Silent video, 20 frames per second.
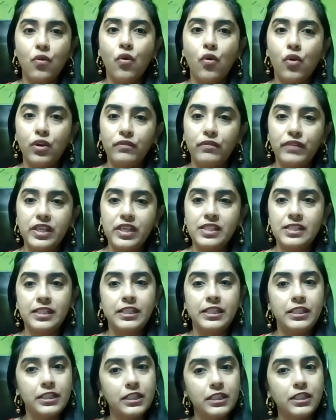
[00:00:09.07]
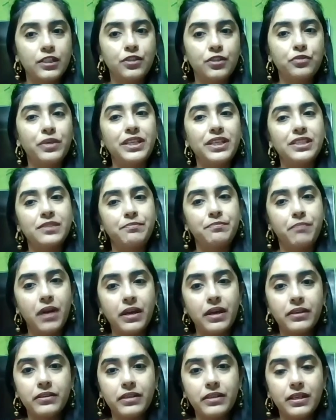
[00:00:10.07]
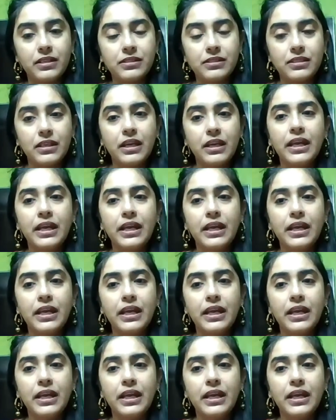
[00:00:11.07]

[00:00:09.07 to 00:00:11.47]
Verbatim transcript: always are here to inspire us